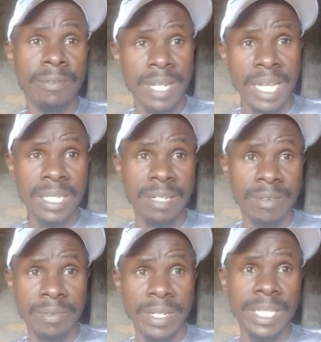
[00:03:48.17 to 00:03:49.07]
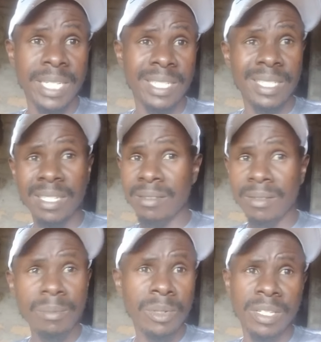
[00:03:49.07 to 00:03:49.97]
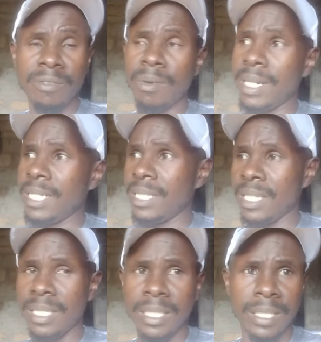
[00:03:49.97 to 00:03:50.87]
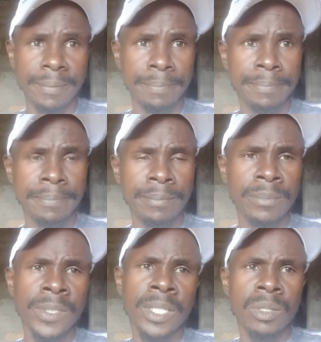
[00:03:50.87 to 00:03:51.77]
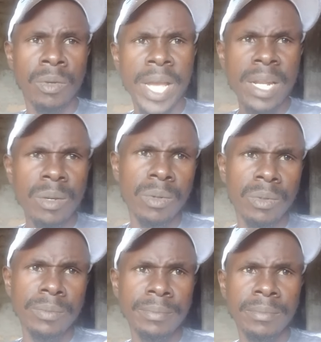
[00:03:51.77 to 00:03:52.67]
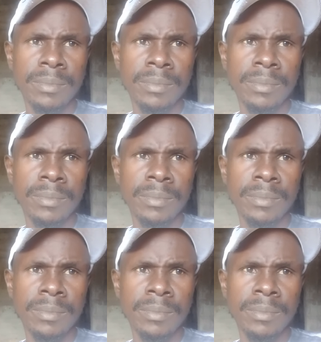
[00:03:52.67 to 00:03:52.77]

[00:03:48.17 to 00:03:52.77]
floods have affected almost everyone in the city. So anywho,